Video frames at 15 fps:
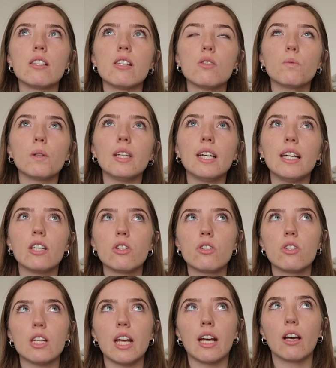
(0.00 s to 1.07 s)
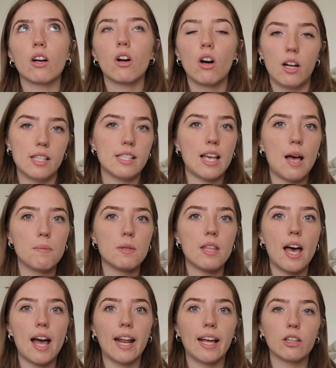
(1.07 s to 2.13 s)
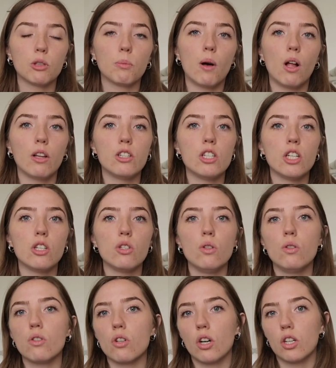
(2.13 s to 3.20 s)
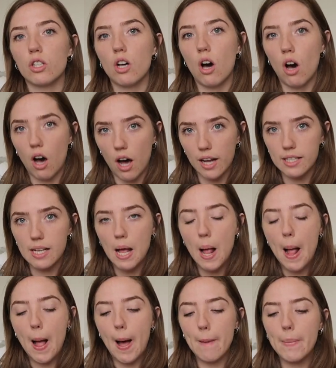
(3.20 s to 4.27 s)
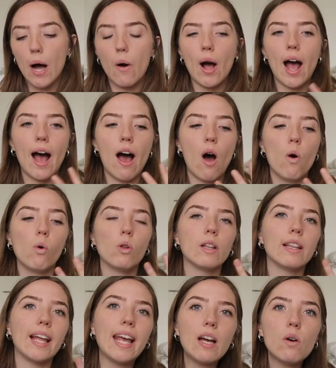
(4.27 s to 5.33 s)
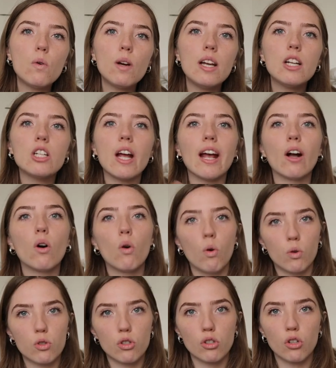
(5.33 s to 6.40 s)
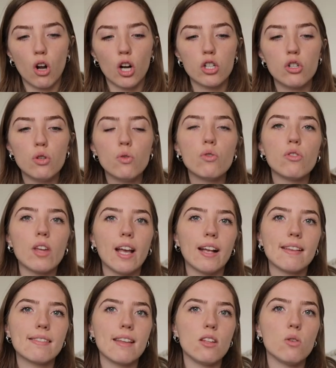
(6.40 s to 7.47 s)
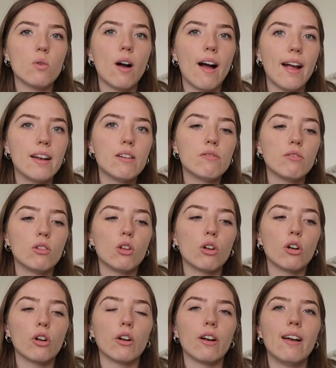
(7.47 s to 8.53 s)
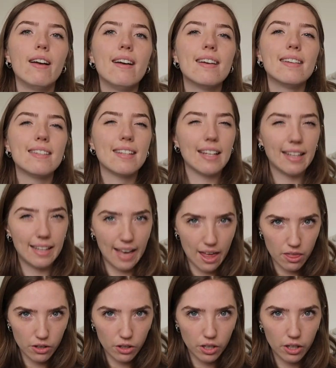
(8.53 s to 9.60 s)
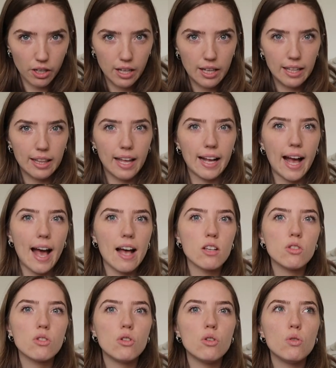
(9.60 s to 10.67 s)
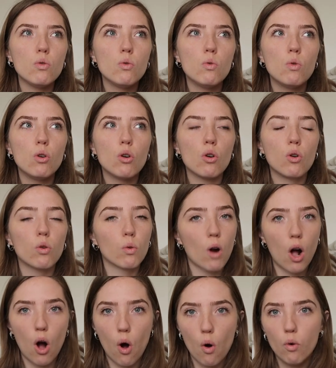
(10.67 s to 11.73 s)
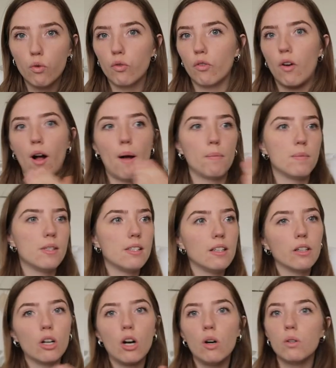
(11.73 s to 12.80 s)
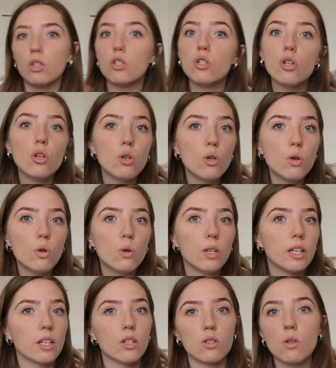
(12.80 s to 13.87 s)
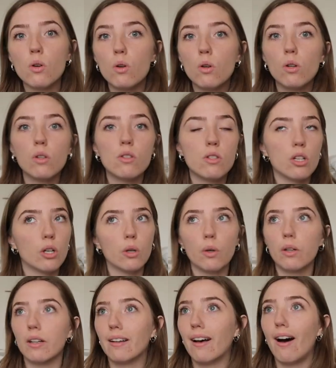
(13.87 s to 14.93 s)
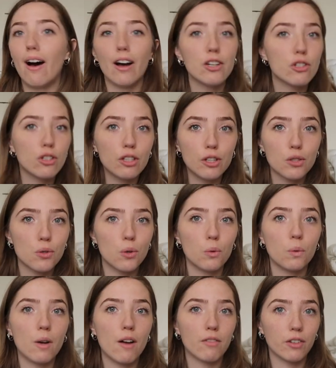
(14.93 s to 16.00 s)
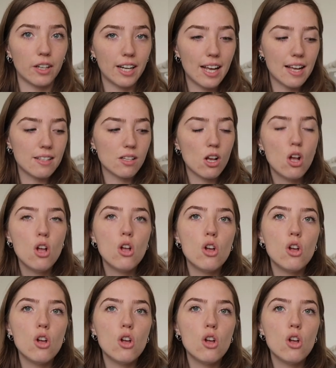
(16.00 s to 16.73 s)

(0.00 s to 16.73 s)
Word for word: is this really interesting concept that anthropology students are taught about how language and culture are two things that you kind of learn together. Like, as you grow from zero to two years old, zero to a hundred years old, whatever it is,